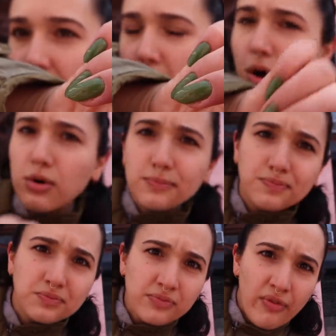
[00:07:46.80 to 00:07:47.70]
Oh.
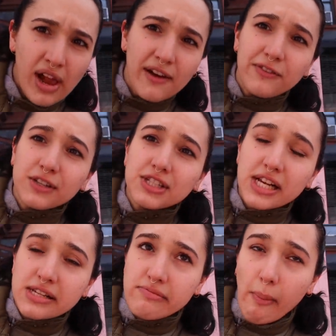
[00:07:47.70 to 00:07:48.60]
At first,
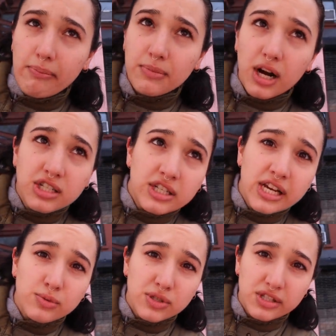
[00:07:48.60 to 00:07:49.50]
that matcha
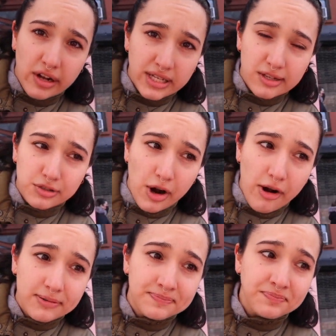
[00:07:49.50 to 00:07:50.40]
taste was not that
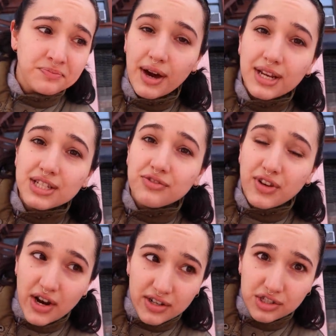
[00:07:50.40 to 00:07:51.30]
strong. It is
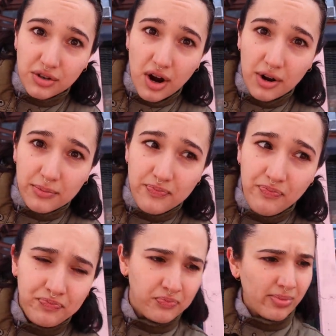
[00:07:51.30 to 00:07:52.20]
very strong,
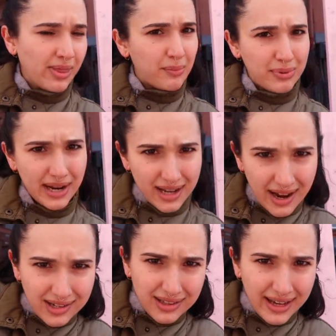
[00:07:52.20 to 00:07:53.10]
but I
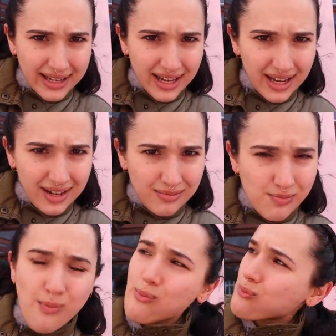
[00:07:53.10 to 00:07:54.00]
kind of like it.
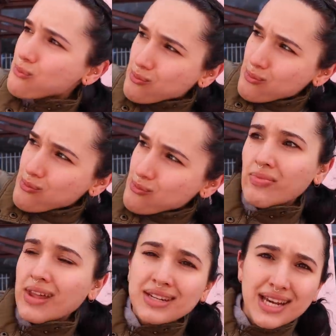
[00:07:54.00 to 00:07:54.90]

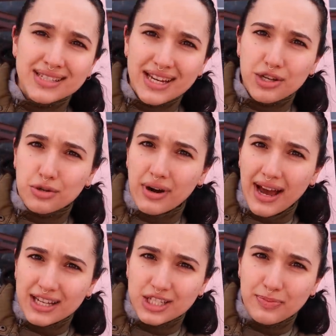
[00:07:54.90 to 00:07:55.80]
Tastes like
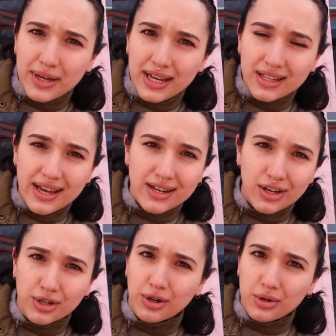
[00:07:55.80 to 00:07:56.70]
grass, but in like a
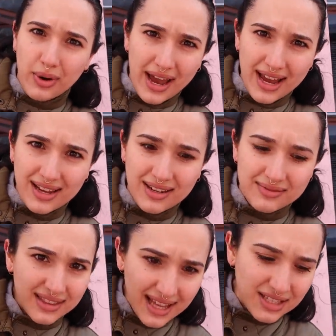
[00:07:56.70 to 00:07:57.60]
good way.
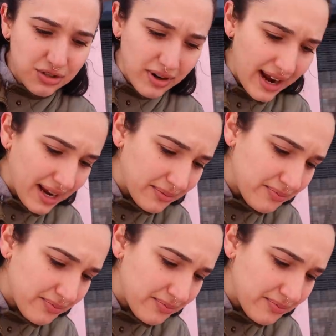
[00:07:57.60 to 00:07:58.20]
That's great.